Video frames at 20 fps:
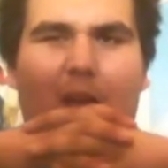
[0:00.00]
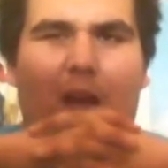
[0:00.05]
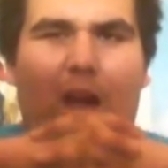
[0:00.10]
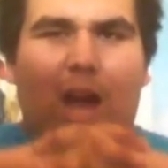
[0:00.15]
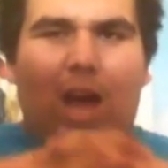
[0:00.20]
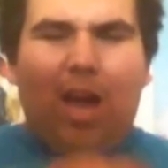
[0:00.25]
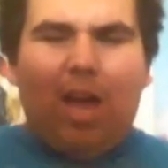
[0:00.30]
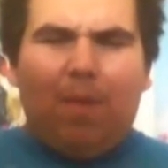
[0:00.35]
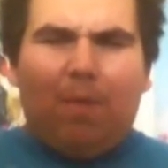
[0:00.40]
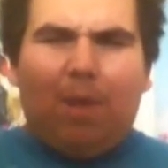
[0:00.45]

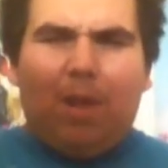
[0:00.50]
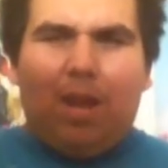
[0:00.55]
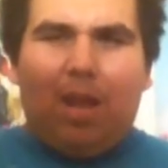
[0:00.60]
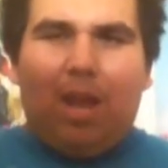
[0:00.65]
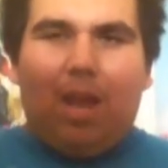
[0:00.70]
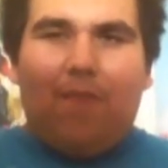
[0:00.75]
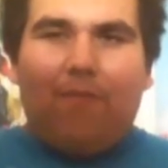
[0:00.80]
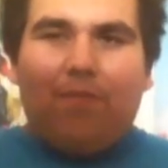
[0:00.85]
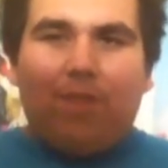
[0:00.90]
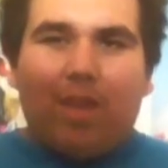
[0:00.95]
I am going to
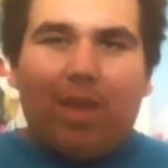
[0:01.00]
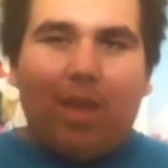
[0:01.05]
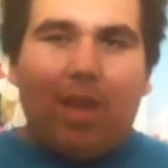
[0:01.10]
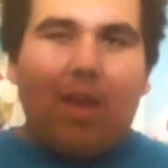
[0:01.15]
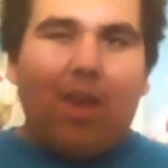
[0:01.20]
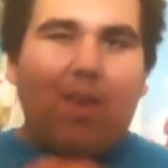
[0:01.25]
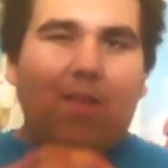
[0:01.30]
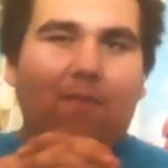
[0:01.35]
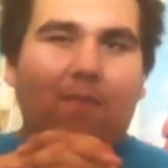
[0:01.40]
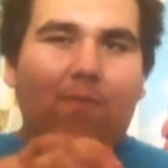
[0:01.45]
have to
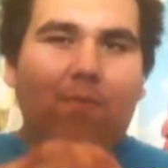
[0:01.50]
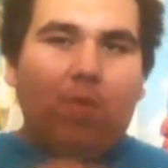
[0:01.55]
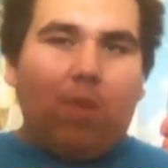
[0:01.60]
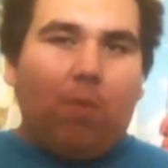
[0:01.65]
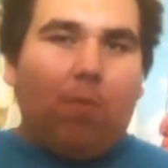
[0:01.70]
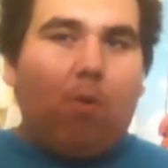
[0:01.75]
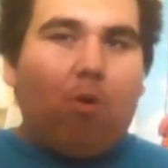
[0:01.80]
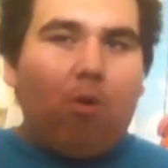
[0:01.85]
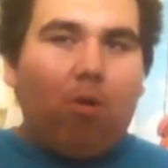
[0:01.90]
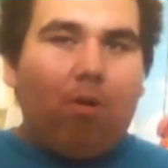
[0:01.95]
give The
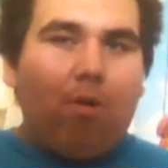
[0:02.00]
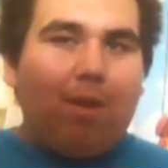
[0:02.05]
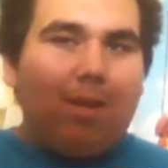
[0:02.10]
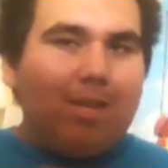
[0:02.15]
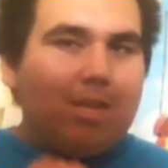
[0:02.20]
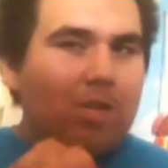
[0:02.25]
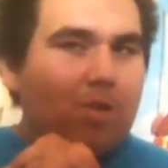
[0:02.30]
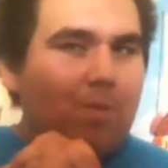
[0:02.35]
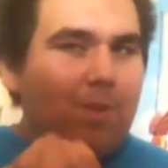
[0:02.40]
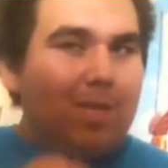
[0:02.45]
Mortal
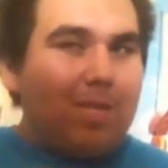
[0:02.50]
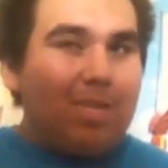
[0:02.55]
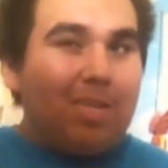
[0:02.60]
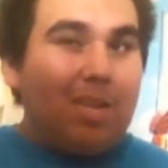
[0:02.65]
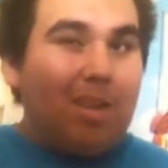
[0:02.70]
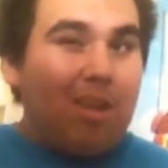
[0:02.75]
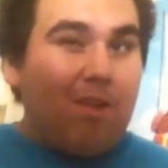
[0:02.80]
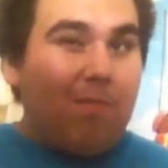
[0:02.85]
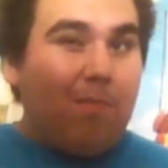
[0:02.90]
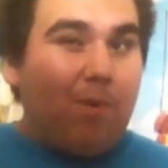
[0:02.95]
Instruments:
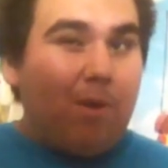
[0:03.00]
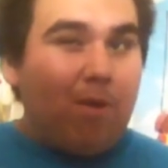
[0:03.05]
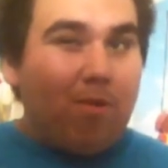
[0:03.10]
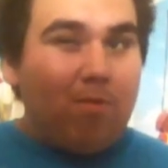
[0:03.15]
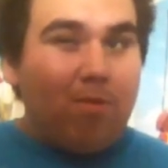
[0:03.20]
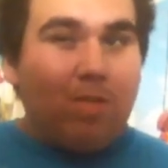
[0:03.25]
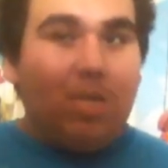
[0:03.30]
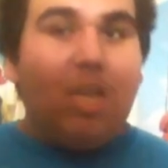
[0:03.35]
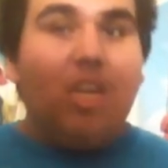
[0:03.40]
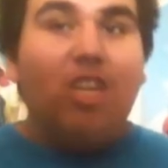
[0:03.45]
City of
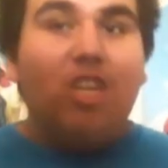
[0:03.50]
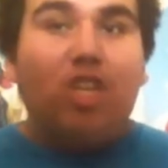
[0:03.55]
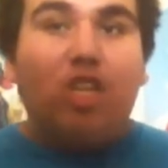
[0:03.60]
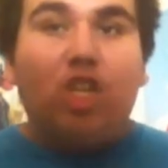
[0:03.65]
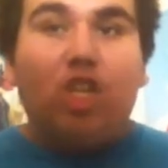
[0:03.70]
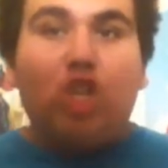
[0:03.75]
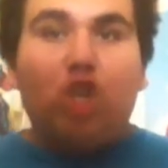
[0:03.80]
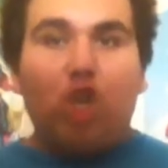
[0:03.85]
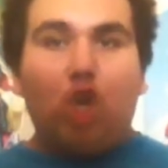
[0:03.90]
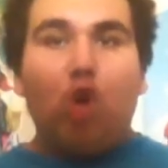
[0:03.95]
Bones
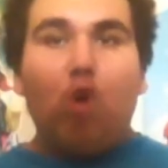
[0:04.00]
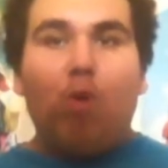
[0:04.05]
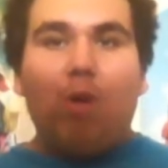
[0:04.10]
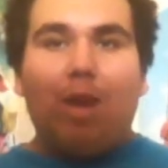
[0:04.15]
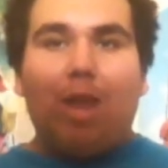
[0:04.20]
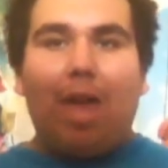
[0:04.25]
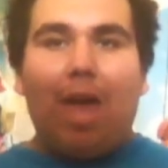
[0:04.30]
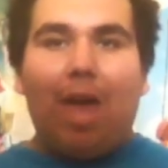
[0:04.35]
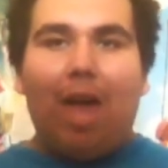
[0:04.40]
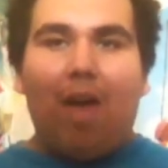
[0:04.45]
two and
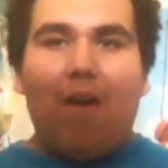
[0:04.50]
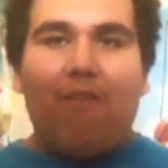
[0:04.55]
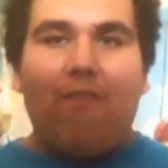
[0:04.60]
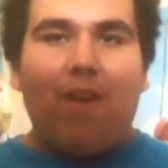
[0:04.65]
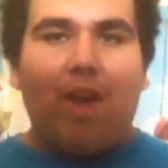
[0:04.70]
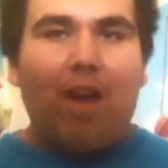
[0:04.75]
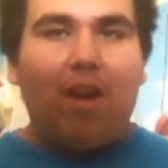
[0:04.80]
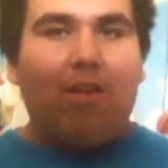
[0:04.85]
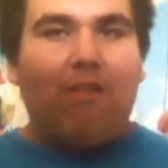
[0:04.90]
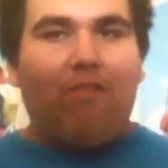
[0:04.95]
a half
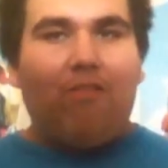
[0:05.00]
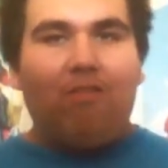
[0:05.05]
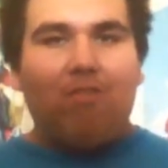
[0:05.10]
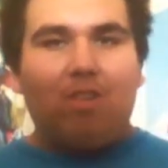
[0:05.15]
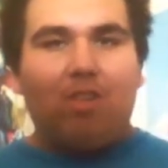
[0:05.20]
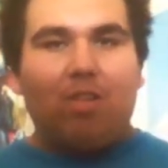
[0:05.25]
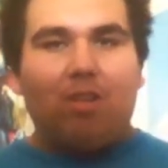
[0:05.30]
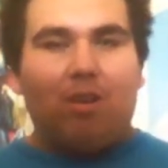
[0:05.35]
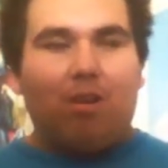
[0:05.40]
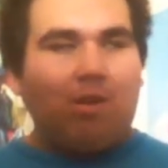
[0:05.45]
out of four
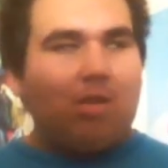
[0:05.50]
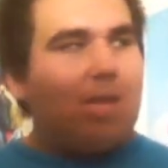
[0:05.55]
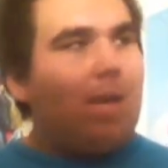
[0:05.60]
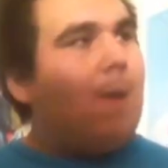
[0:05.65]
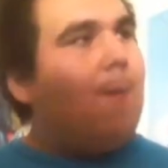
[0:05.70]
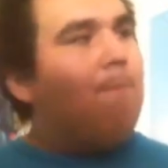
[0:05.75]
stars.